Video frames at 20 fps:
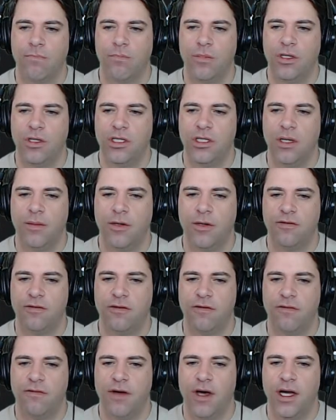We see a bunch of
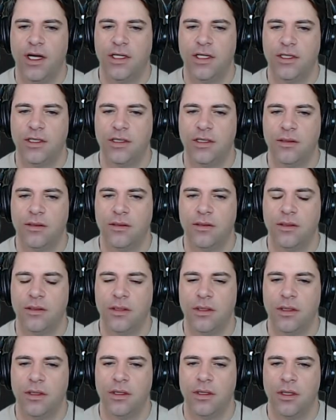defines.
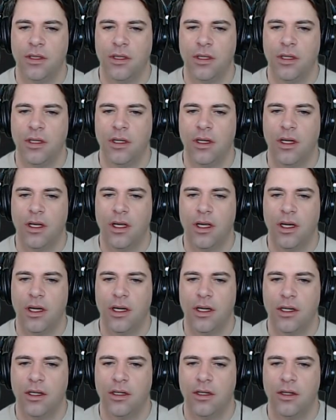
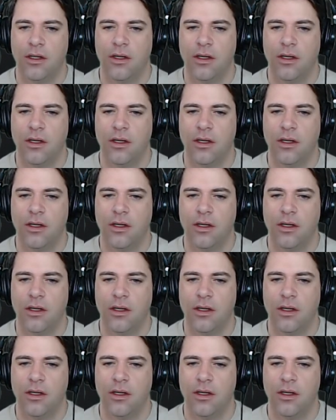And